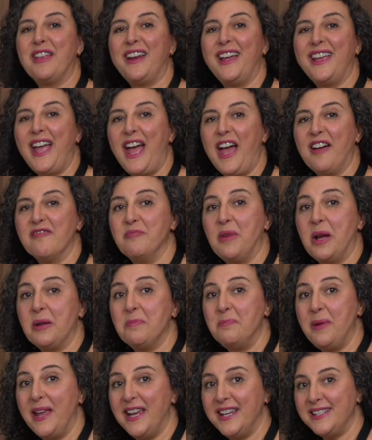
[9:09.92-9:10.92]
that I have my
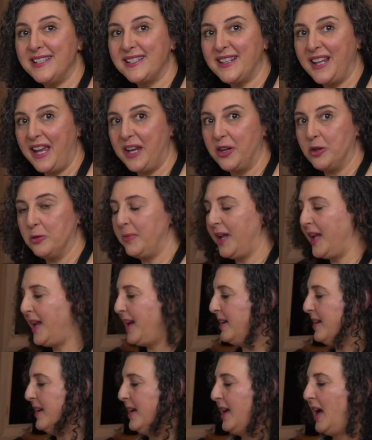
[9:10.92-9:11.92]
base layer
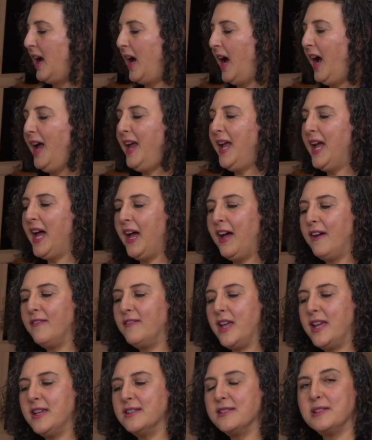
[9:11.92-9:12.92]
made, I
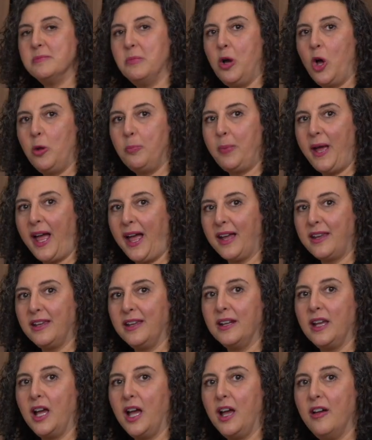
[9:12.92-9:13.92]
have a small
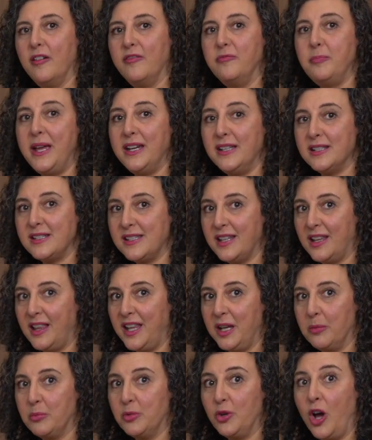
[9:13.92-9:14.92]
packet of
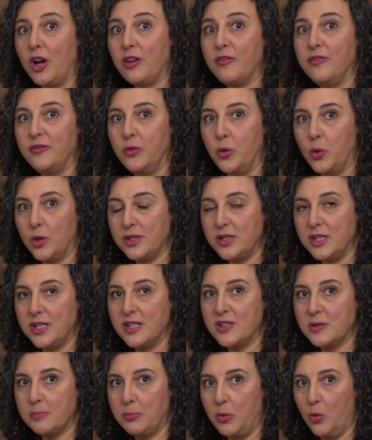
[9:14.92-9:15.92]
Penicillium roqueforti
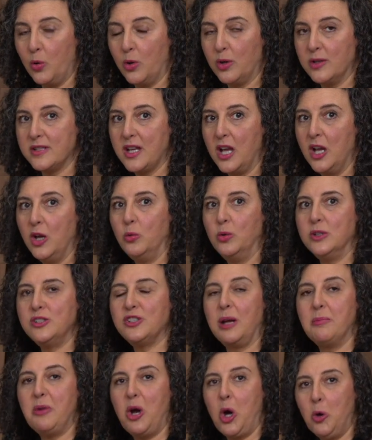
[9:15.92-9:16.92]
spores, which
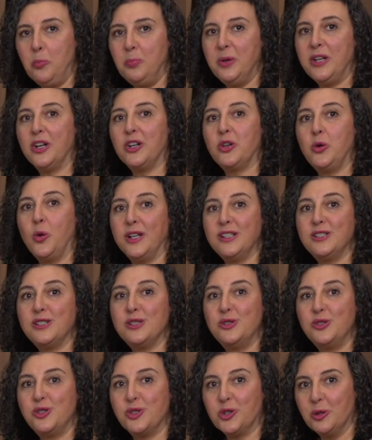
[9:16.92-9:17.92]
I'm hoping are going to
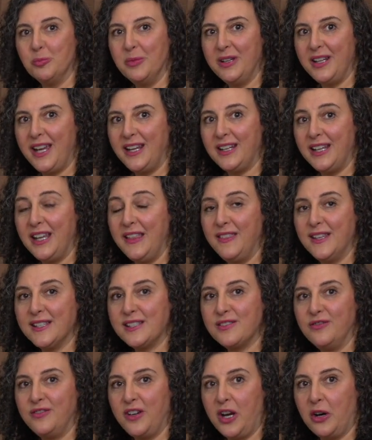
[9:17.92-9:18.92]
germinate in
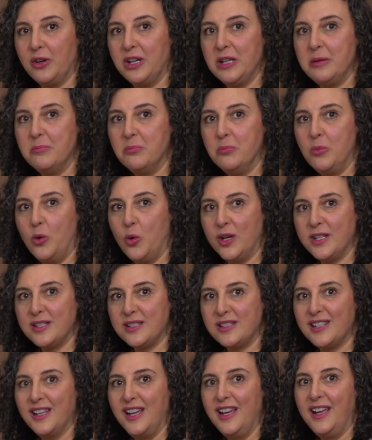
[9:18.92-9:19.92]
this very
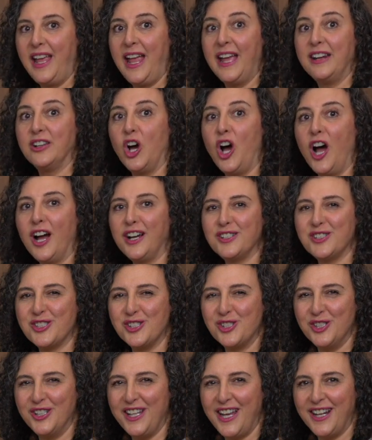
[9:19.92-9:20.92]
moist and
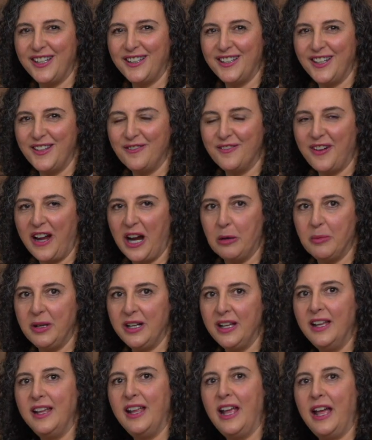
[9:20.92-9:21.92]
oxygenated environment,
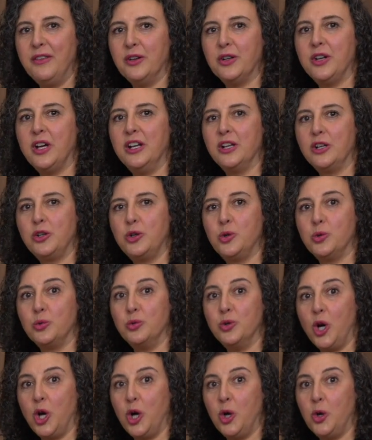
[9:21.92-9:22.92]
and they're going to
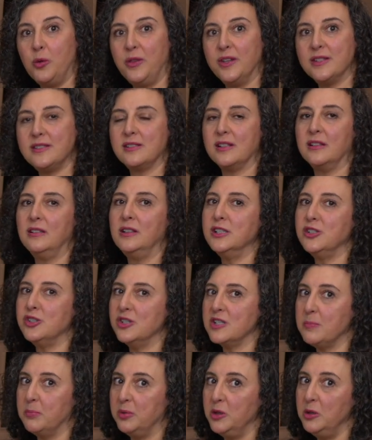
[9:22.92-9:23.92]
grow this
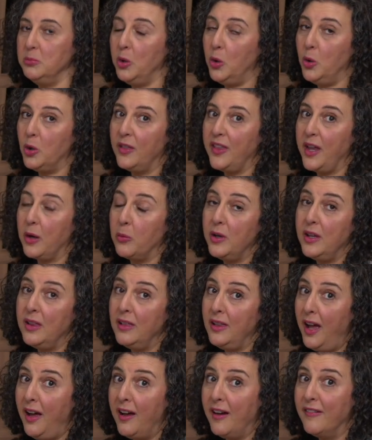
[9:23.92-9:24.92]
delicious blue mold that we
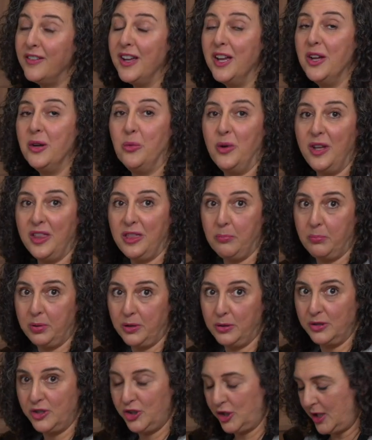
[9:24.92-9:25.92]
love with
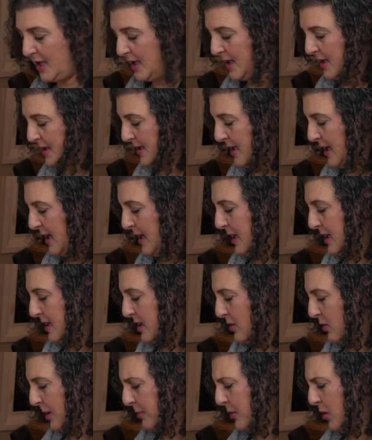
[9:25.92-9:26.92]
blue cheese.
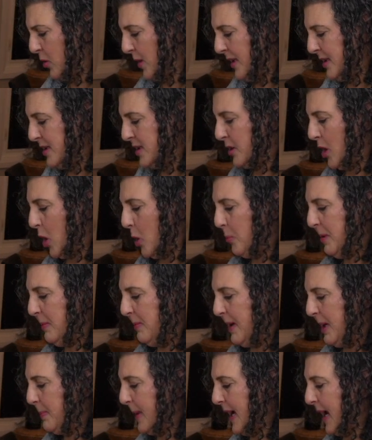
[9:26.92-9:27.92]
So I'm going to open
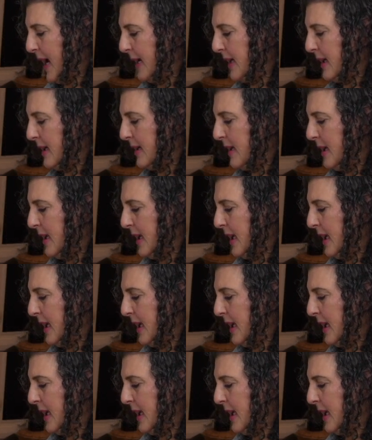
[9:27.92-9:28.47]
my packet